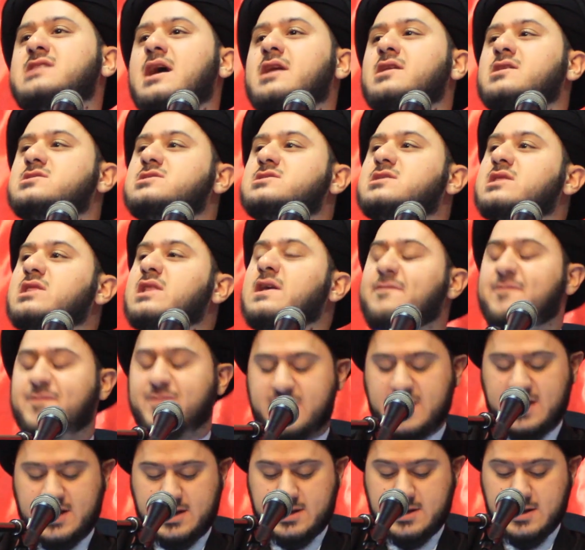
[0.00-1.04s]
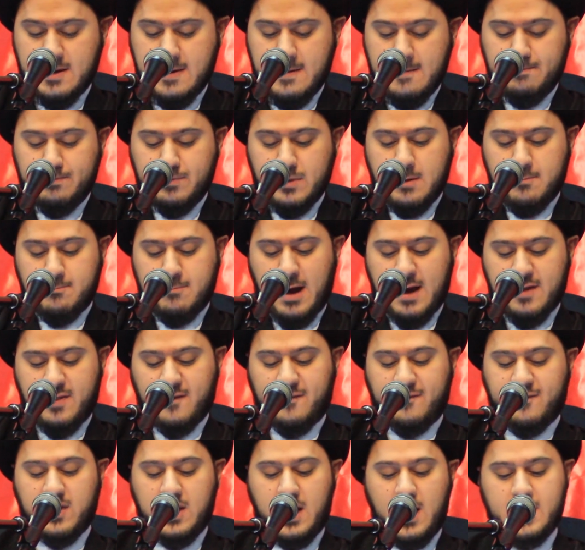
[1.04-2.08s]
and is lifted by the
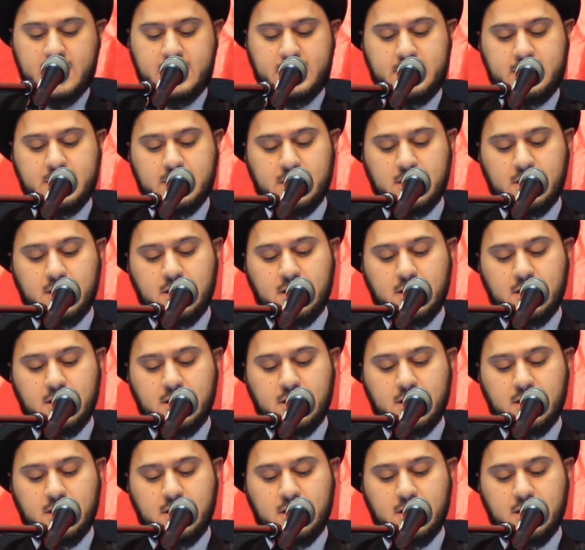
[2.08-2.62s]
flood.